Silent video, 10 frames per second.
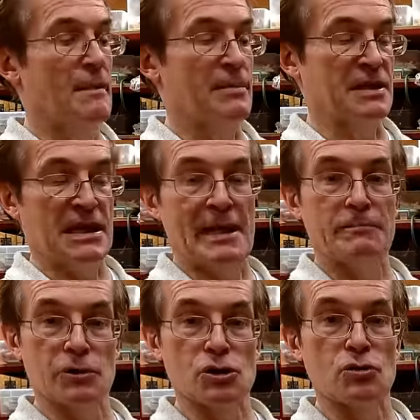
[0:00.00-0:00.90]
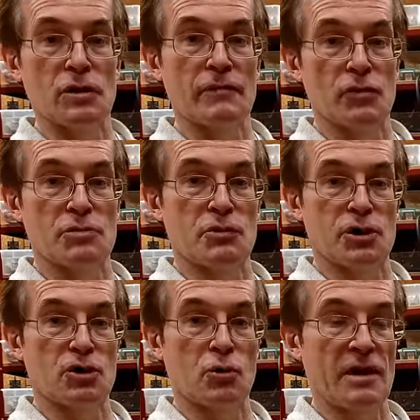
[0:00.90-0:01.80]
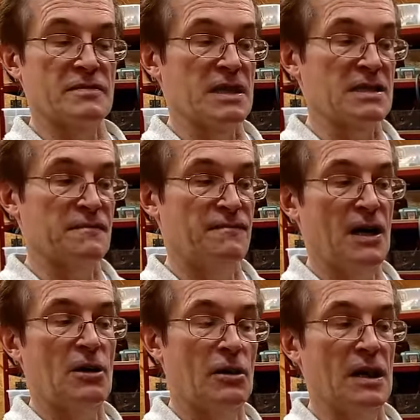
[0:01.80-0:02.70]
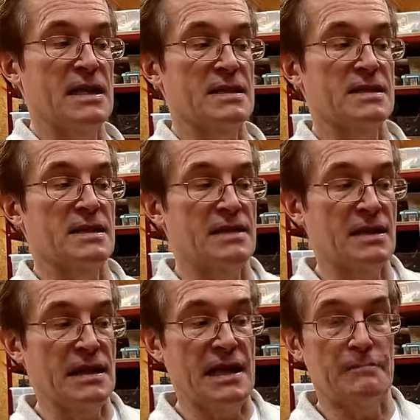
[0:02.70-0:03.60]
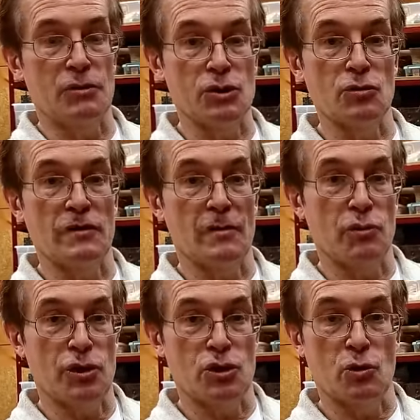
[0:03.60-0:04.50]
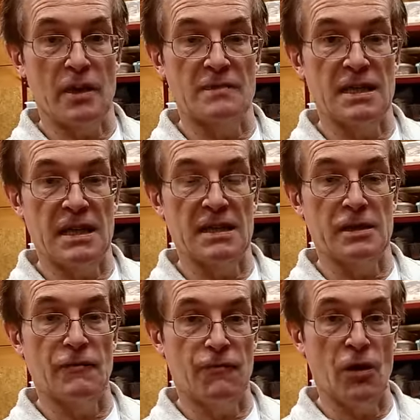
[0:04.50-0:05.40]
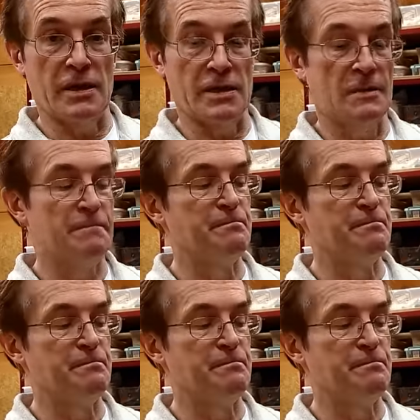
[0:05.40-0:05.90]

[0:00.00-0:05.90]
but the amplitude of those pressure waves is far less than the amplitude of the pressure waves that hit the front.